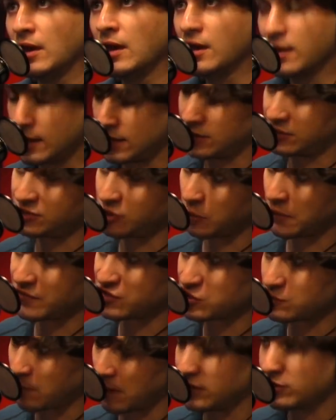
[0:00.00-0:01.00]
And until we've
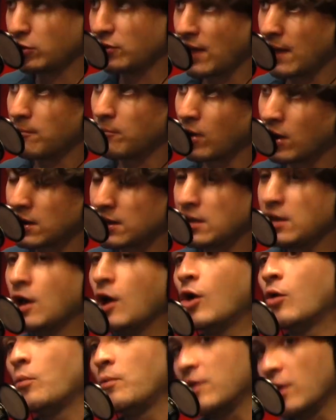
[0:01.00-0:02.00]
spent all that money,
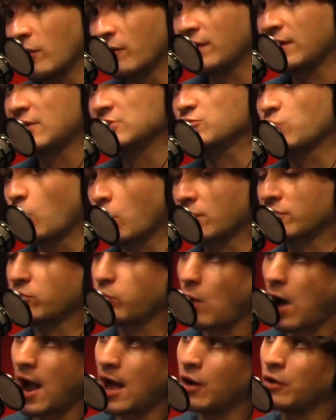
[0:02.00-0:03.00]
we don't think it's
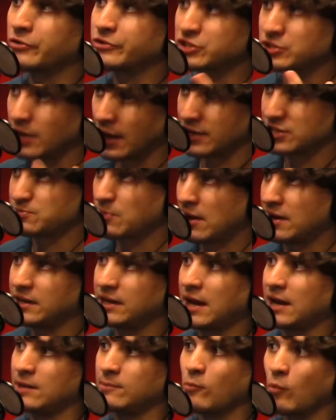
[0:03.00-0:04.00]
worthwhile
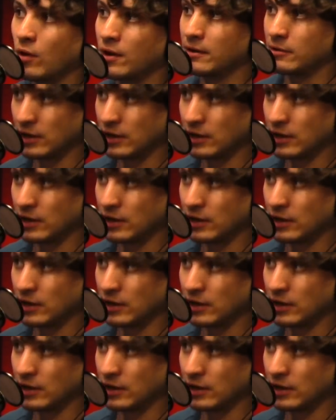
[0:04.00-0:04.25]
spending any more.